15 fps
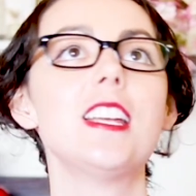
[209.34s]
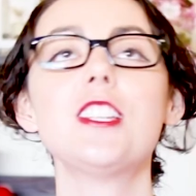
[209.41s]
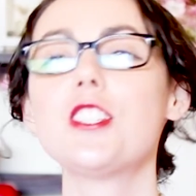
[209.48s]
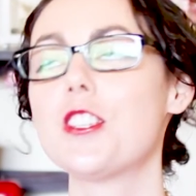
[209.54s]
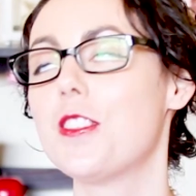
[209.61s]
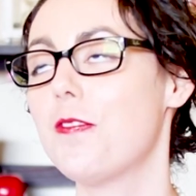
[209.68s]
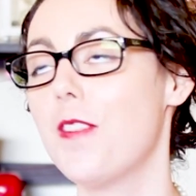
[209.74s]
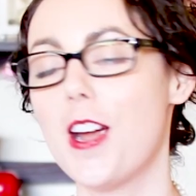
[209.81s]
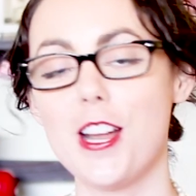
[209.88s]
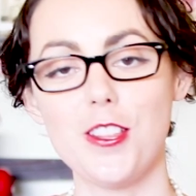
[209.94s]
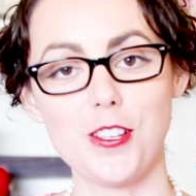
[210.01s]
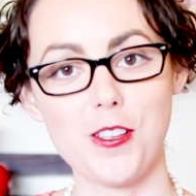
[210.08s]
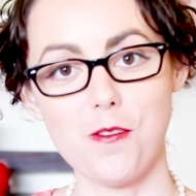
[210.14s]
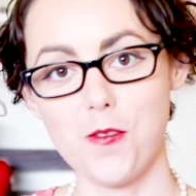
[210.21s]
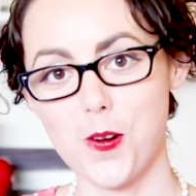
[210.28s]
Just very
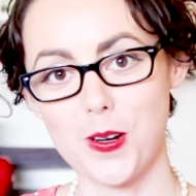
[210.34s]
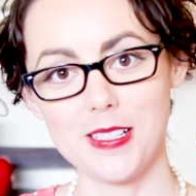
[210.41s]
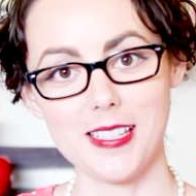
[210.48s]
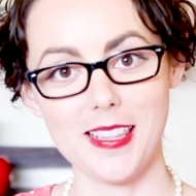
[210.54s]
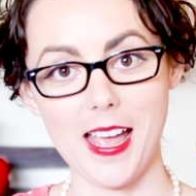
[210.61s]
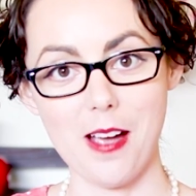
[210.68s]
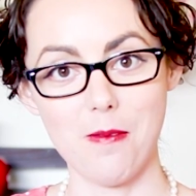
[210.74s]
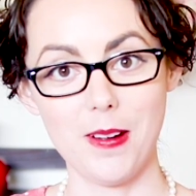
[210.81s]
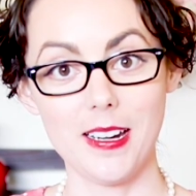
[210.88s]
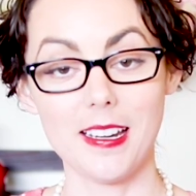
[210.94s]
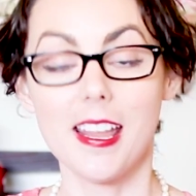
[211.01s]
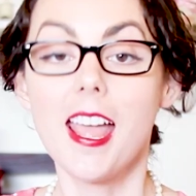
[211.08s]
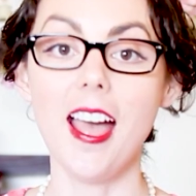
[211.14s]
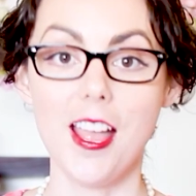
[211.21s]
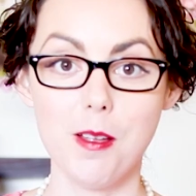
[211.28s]
looking forward to that one.
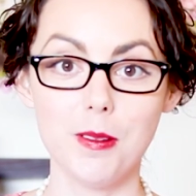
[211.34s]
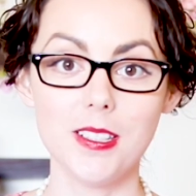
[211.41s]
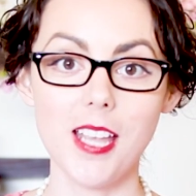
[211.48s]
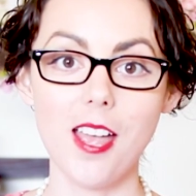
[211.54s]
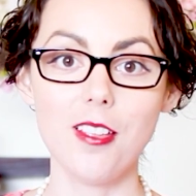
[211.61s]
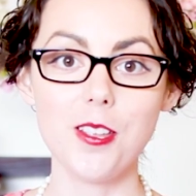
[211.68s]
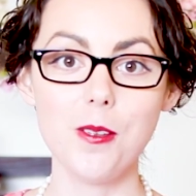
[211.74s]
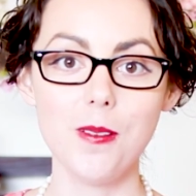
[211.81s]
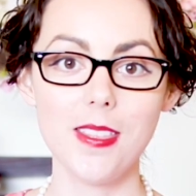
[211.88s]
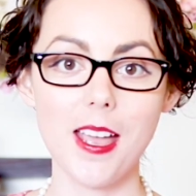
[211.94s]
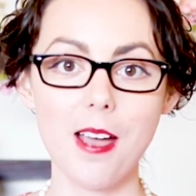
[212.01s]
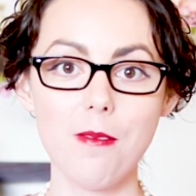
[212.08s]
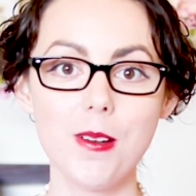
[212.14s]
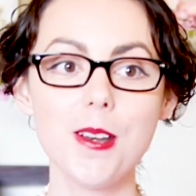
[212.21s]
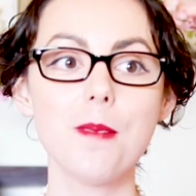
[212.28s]
I will tell you in
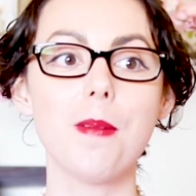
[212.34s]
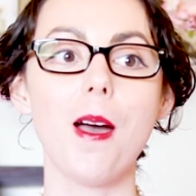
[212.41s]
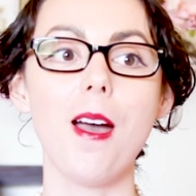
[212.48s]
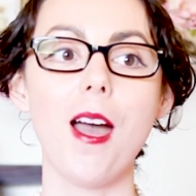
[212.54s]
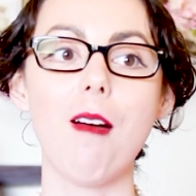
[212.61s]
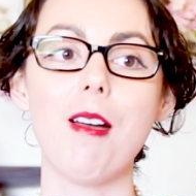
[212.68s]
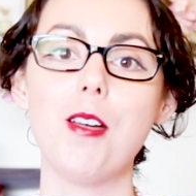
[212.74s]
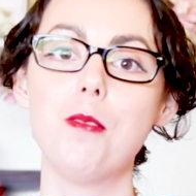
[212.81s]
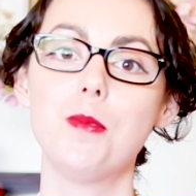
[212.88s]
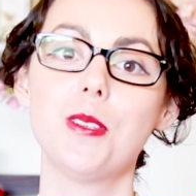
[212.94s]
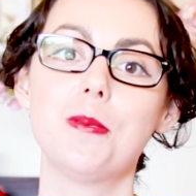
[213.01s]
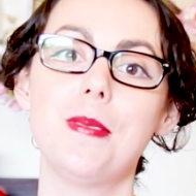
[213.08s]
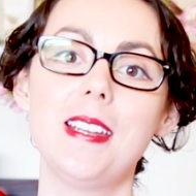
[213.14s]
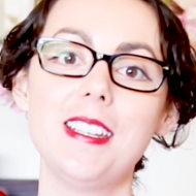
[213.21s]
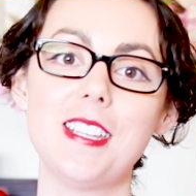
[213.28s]
that one about how I
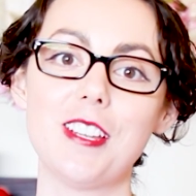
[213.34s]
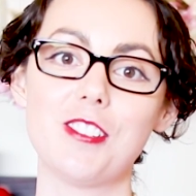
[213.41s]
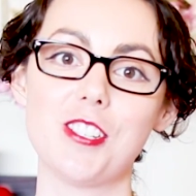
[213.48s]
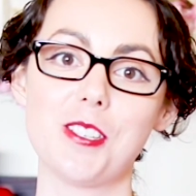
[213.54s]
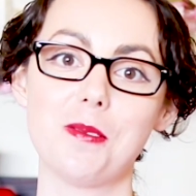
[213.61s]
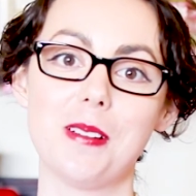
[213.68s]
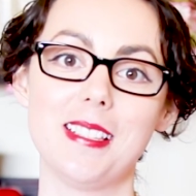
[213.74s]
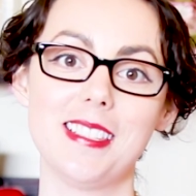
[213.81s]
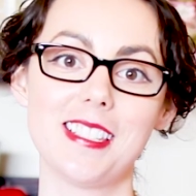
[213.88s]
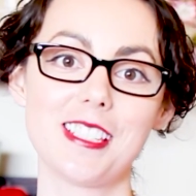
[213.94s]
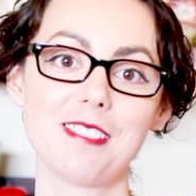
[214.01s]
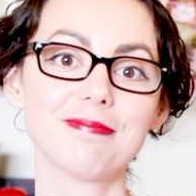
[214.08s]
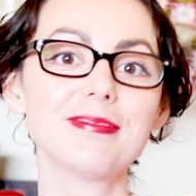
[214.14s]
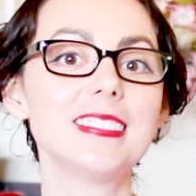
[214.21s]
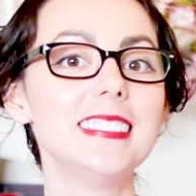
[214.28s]
almost met a duchess
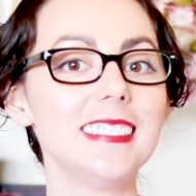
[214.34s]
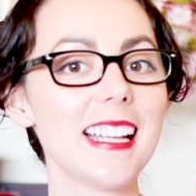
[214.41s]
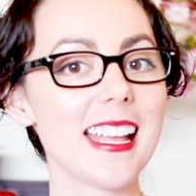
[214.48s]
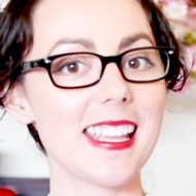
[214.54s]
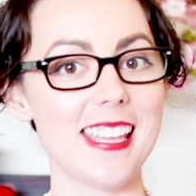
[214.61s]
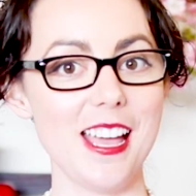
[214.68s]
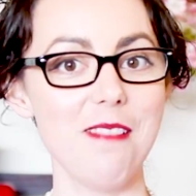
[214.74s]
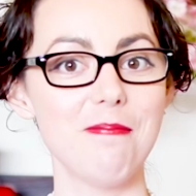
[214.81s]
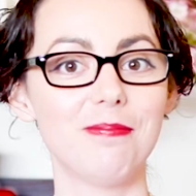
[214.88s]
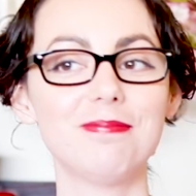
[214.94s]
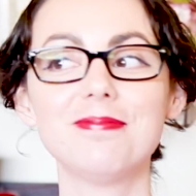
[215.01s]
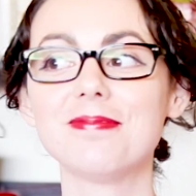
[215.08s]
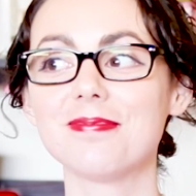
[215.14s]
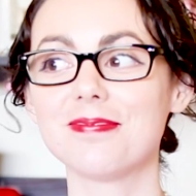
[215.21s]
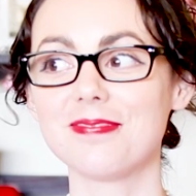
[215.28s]
once. Yep,
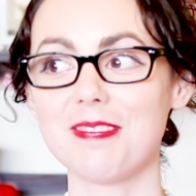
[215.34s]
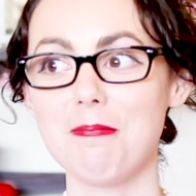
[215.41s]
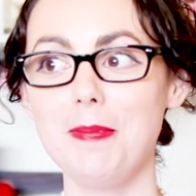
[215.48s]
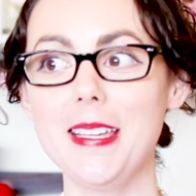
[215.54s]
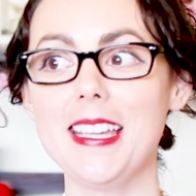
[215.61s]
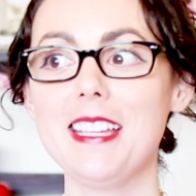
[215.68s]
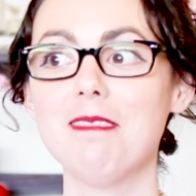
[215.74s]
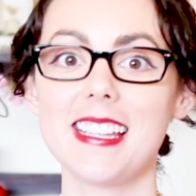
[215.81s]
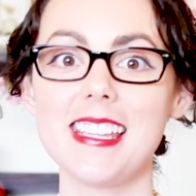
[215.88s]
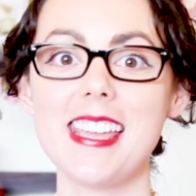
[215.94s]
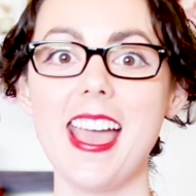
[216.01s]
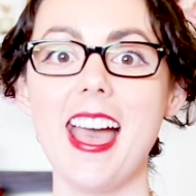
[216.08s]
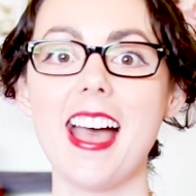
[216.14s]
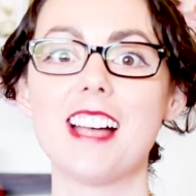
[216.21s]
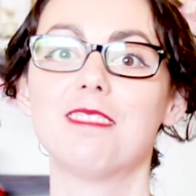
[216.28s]
me.
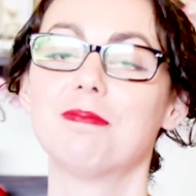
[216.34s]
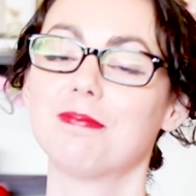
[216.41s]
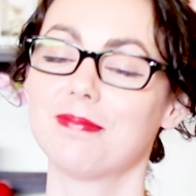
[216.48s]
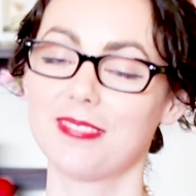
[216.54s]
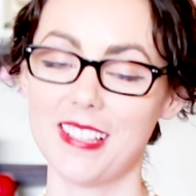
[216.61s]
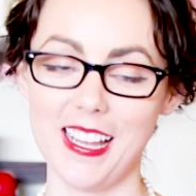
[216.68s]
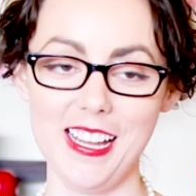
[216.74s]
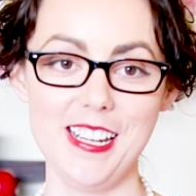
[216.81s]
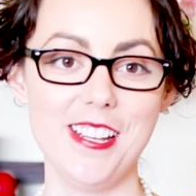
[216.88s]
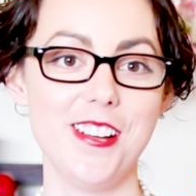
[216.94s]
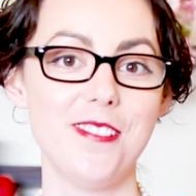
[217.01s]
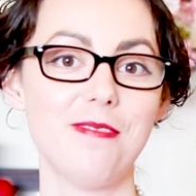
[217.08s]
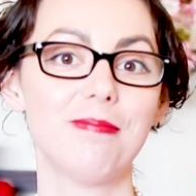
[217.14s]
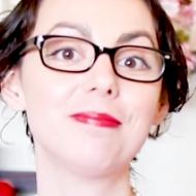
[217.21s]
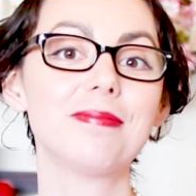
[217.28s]
Yeah, I
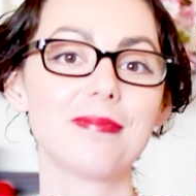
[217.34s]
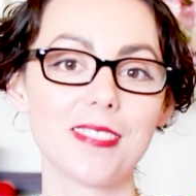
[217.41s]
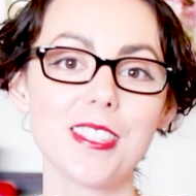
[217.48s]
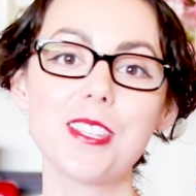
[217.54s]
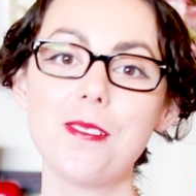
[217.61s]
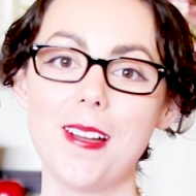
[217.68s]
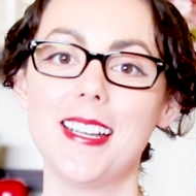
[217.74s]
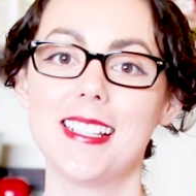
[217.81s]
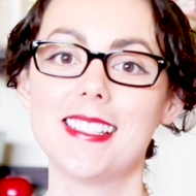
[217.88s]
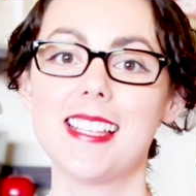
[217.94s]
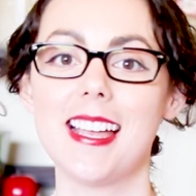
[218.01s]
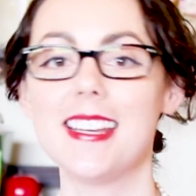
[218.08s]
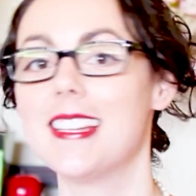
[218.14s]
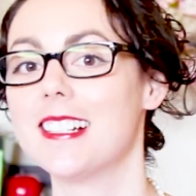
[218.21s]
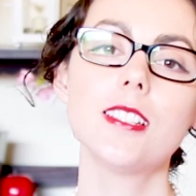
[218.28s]
know. It's quite
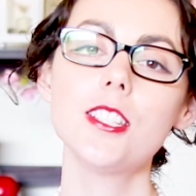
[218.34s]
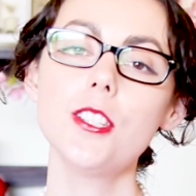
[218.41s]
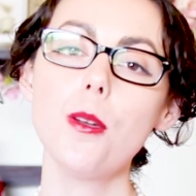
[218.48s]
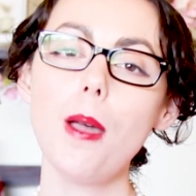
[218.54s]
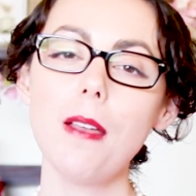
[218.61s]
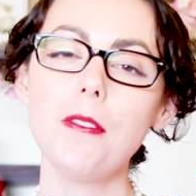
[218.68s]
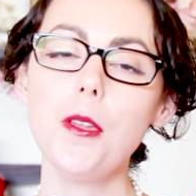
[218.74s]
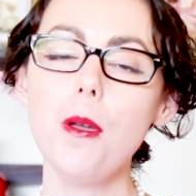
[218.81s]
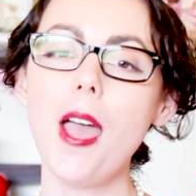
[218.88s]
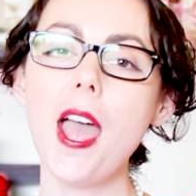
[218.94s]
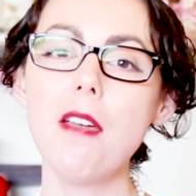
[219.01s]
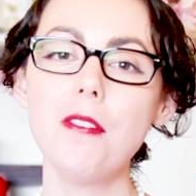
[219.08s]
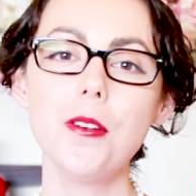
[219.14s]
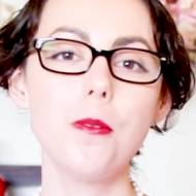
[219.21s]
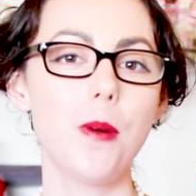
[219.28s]
exciting. So have you
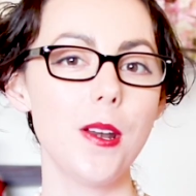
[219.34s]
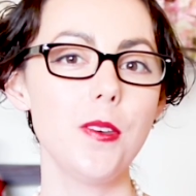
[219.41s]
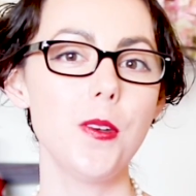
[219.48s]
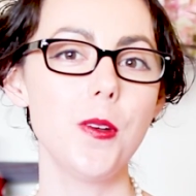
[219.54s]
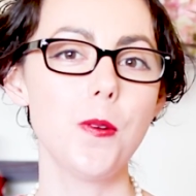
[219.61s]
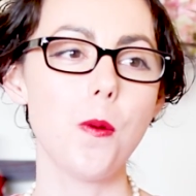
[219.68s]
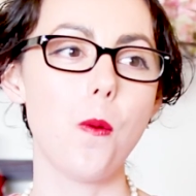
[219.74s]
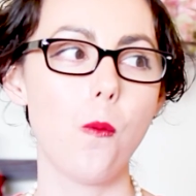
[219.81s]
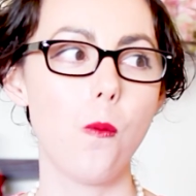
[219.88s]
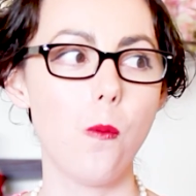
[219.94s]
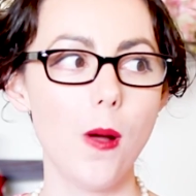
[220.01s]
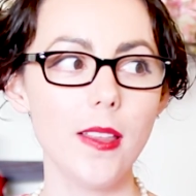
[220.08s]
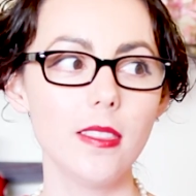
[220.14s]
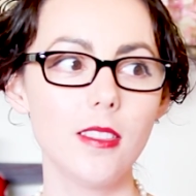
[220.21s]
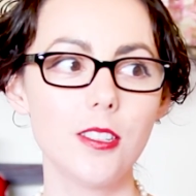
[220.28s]
ever wondered
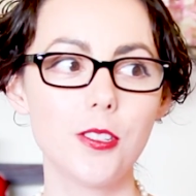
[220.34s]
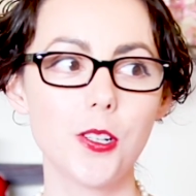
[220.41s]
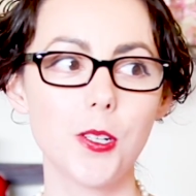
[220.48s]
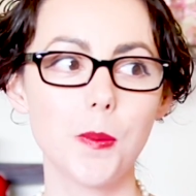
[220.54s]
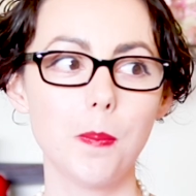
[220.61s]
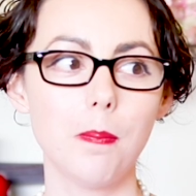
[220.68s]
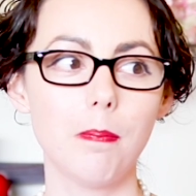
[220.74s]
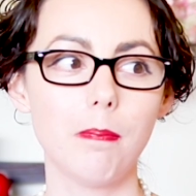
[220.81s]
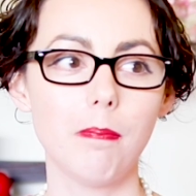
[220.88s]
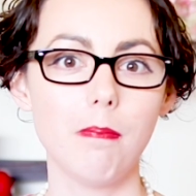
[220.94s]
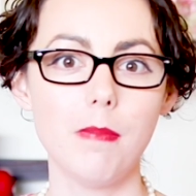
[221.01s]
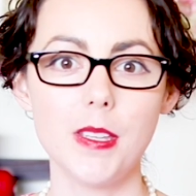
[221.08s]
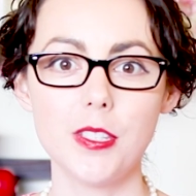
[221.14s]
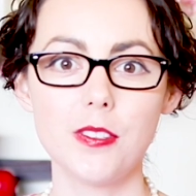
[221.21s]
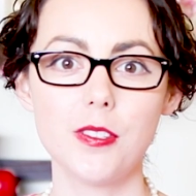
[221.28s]
what the term
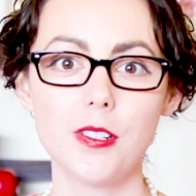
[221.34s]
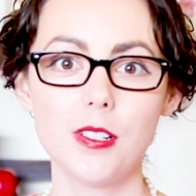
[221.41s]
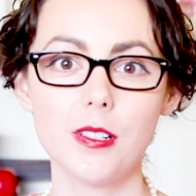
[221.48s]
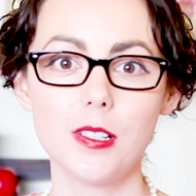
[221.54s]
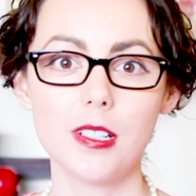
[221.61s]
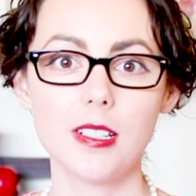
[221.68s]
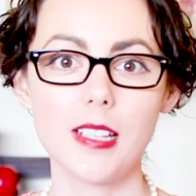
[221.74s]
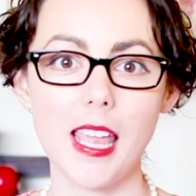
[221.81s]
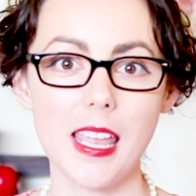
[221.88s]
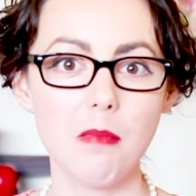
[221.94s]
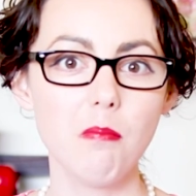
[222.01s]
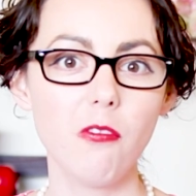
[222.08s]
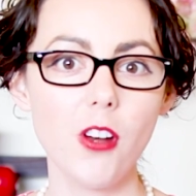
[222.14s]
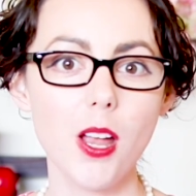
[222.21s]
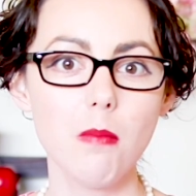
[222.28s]
Mr.
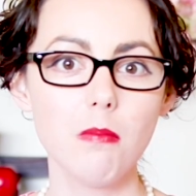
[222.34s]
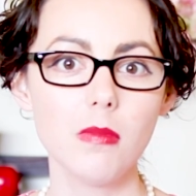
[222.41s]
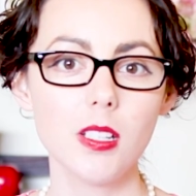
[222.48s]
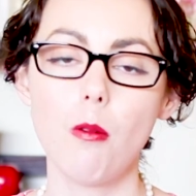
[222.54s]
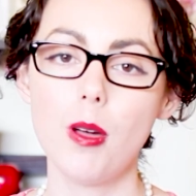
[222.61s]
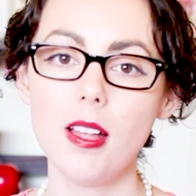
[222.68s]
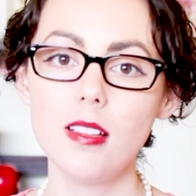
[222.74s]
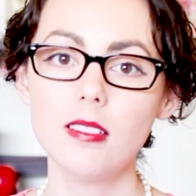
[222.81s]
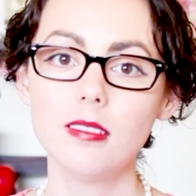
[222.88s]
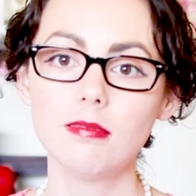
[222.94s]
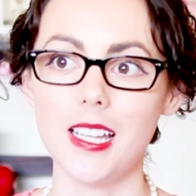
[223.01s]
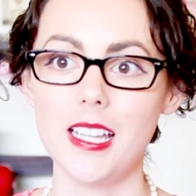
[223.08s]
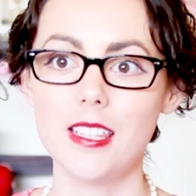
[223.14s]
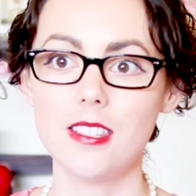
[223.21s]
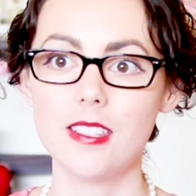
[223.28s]
came from? Well,
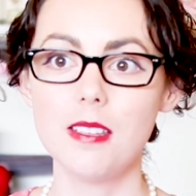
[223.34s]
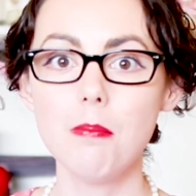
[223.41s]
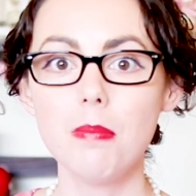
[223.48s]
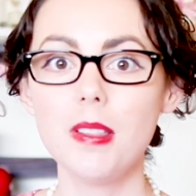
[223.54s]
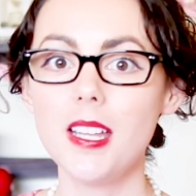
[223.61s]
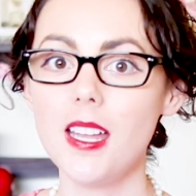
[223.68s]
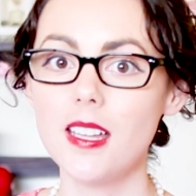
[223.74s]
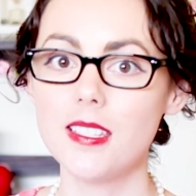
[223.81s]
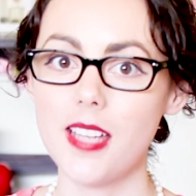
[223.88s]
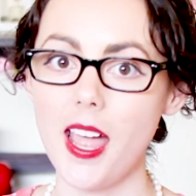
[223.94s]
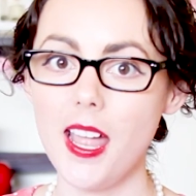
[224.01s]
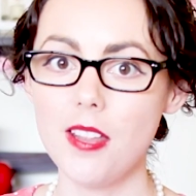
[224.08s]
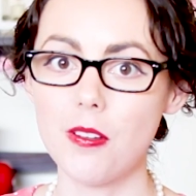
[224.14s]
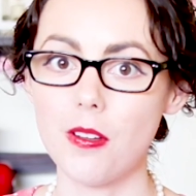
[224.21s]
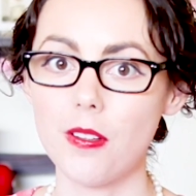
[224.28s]
it's simply a
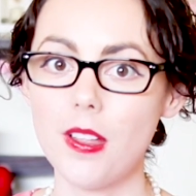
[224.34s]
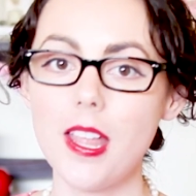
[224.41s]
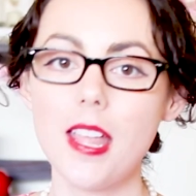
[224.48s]
title